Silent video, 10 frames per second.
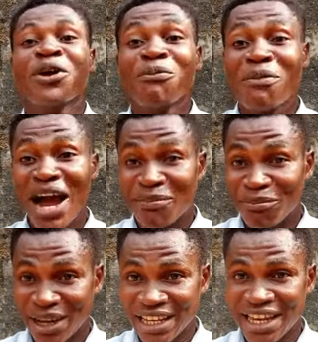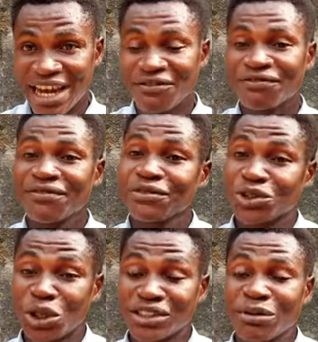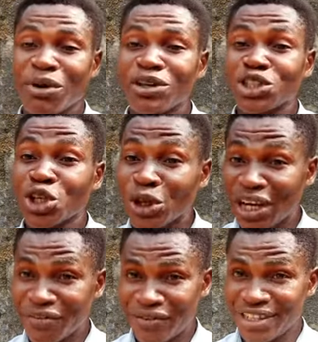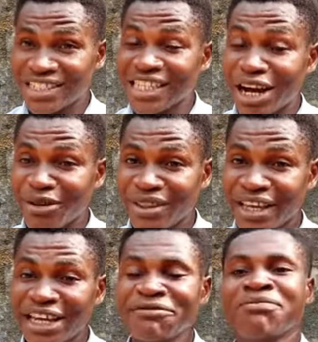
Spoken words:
My partner talked about local feed down there,